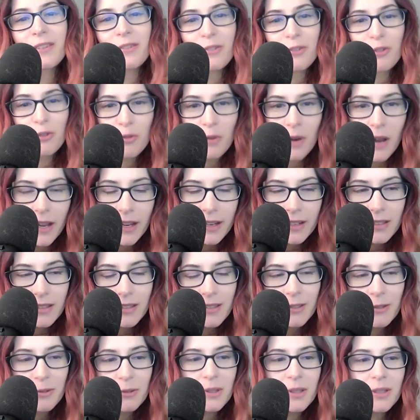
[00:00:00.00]
trying to
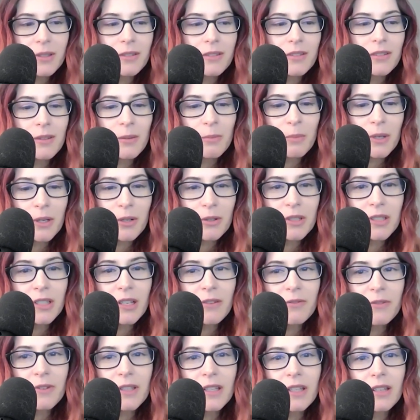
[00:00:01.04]
do the bigger
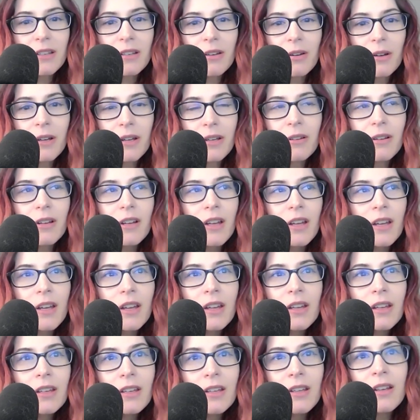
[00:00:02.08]
stuff, and then going,
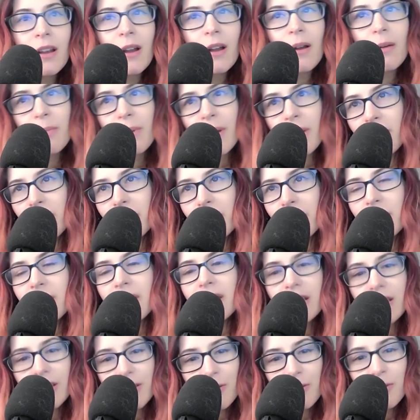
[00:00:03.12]
you know, maybe we
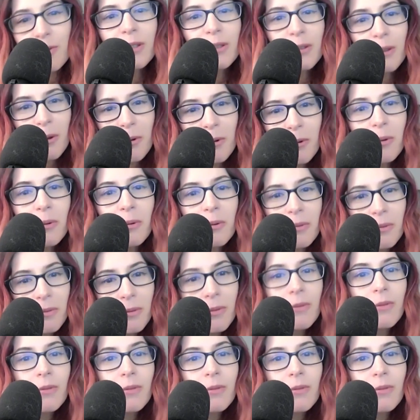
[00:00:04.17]
need to do the local.